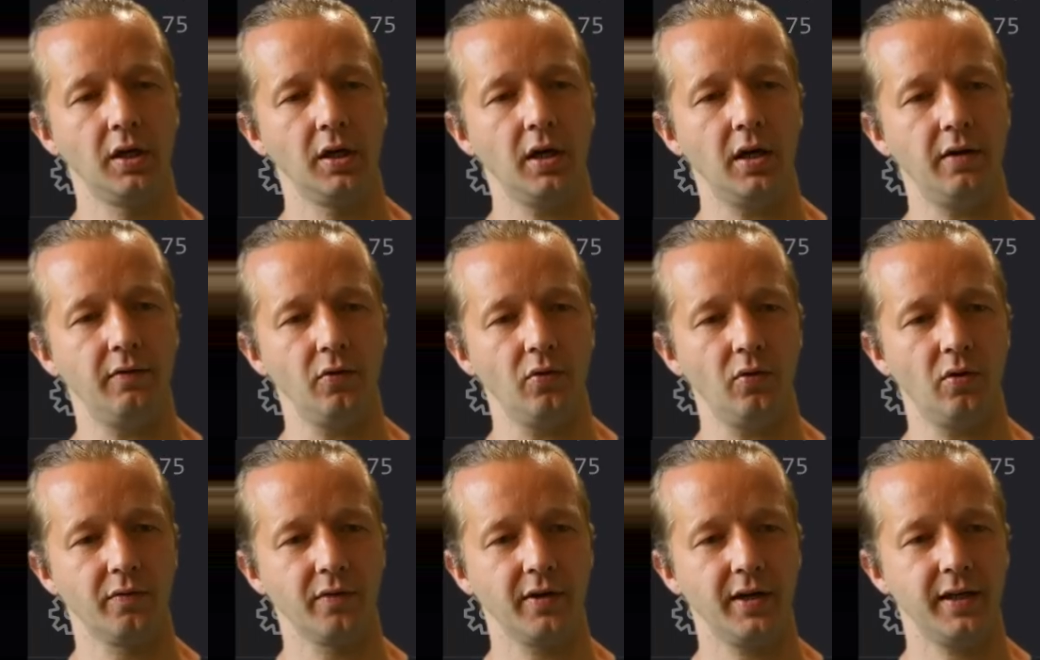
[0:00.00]
Hover
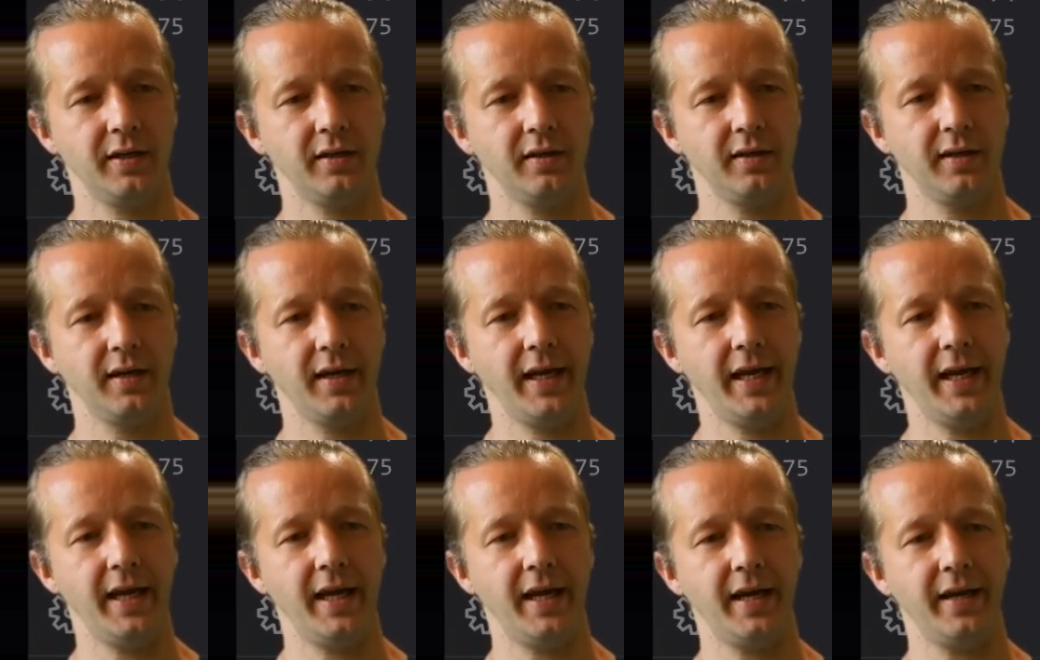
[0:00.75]
over it,
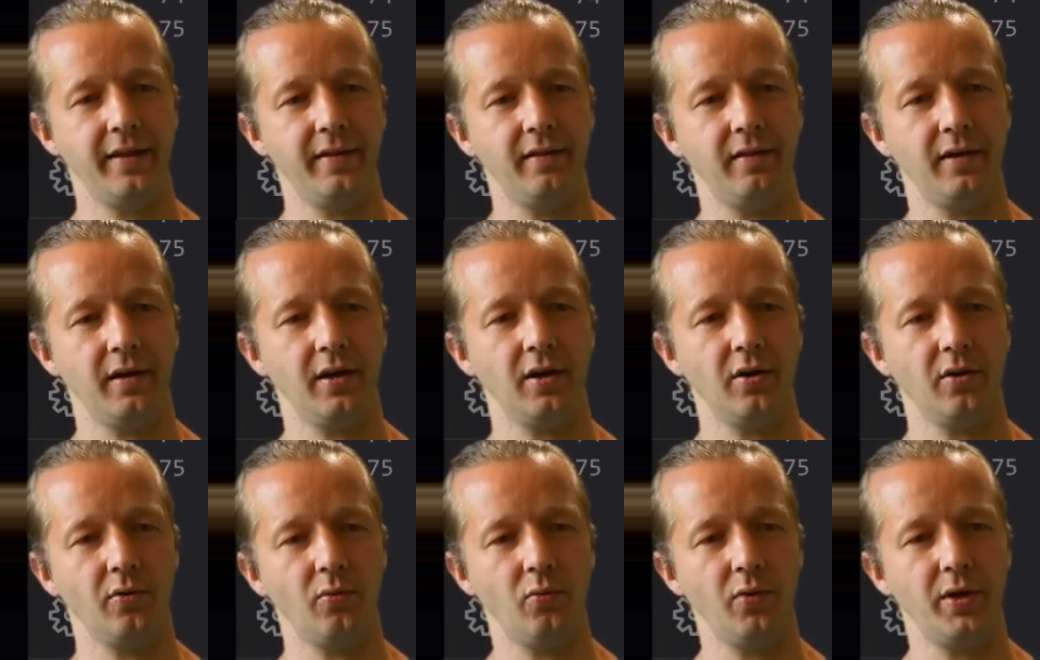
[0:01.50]
and
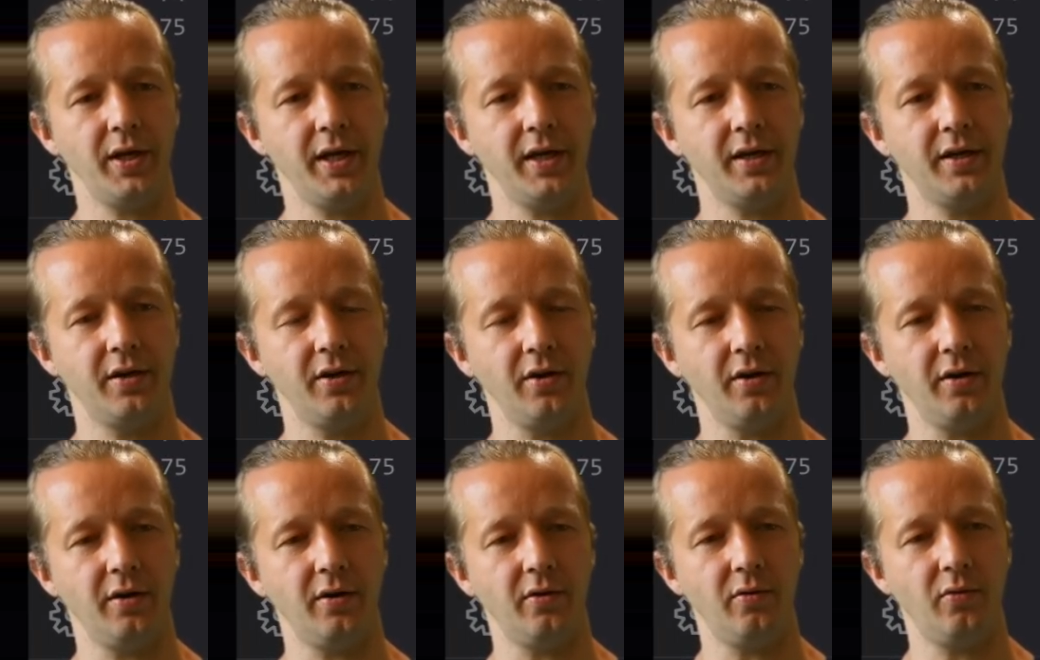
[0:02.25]
there we
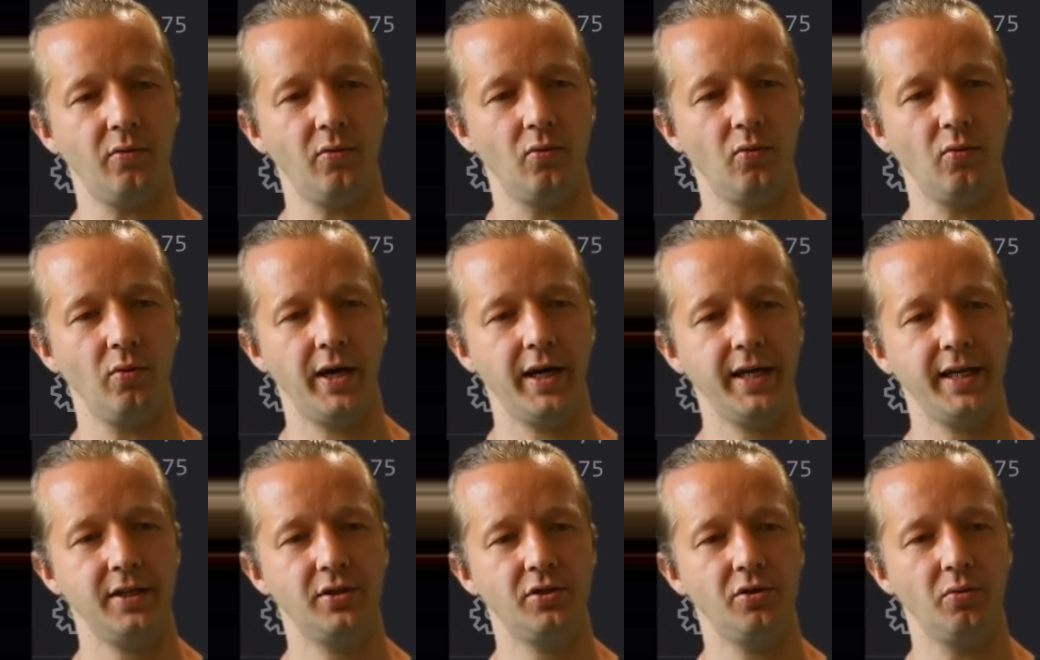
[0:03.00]
go.
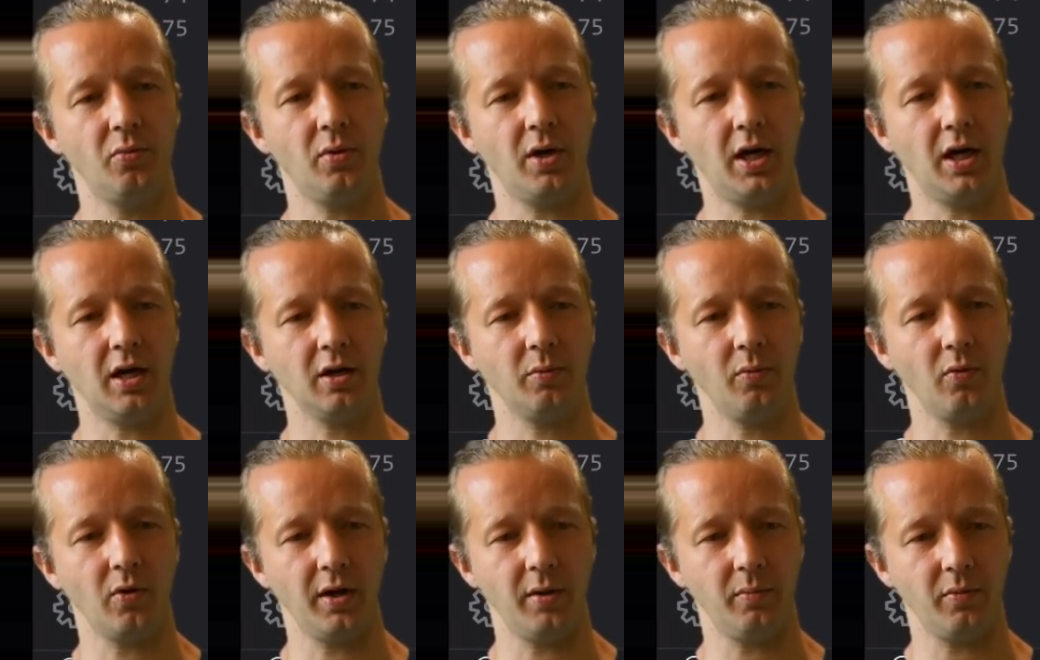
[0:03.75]
Ready to rock.
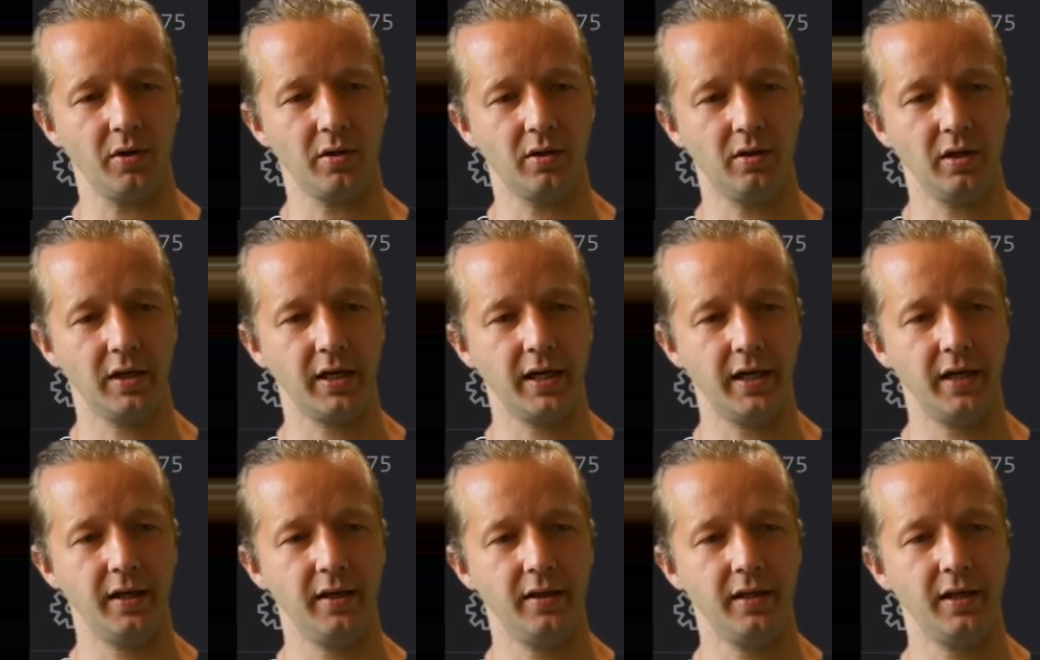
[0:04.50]
We are able to click
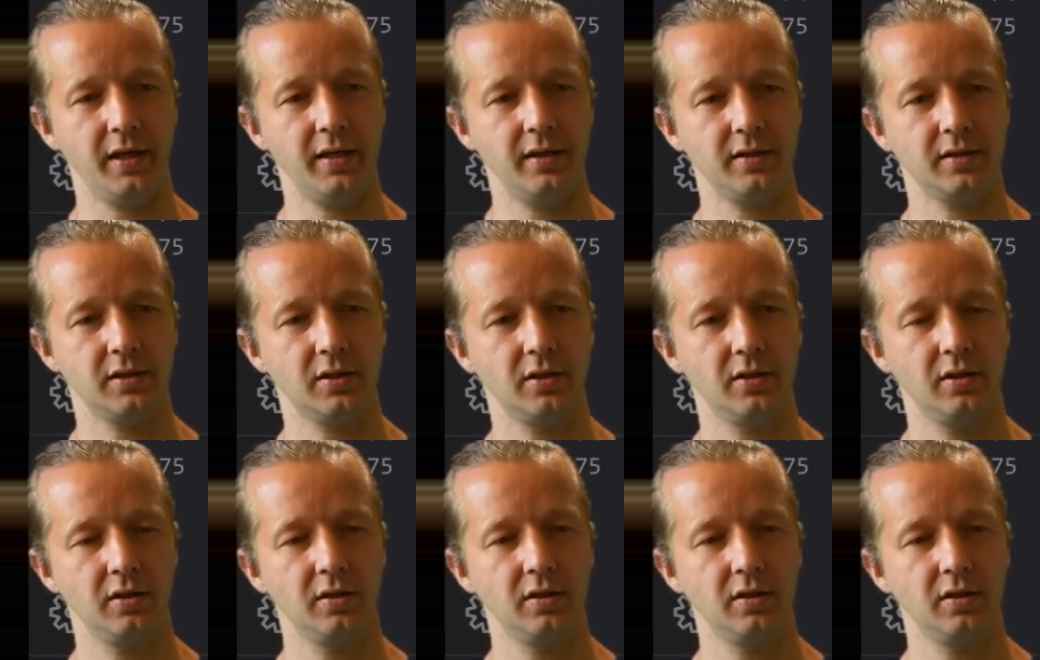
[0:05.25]
any of these.